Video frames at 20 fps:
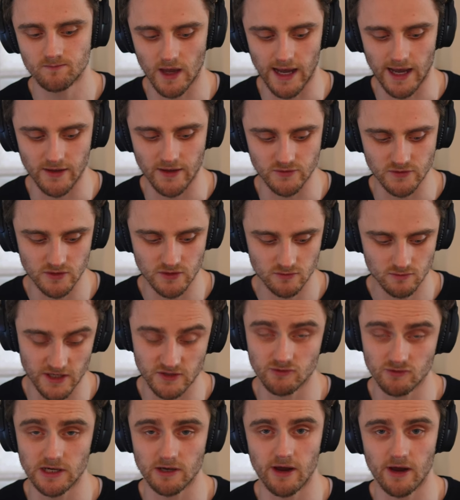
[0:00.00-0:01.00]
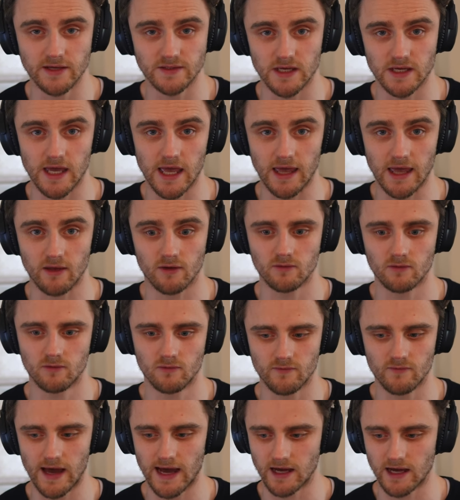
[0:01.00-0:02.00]
And it's really great to hear
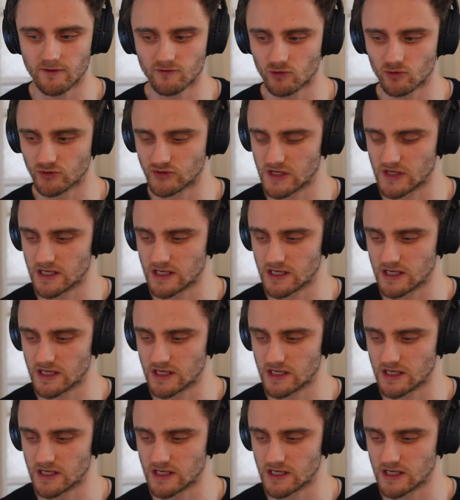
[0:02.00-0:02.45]
that, of course,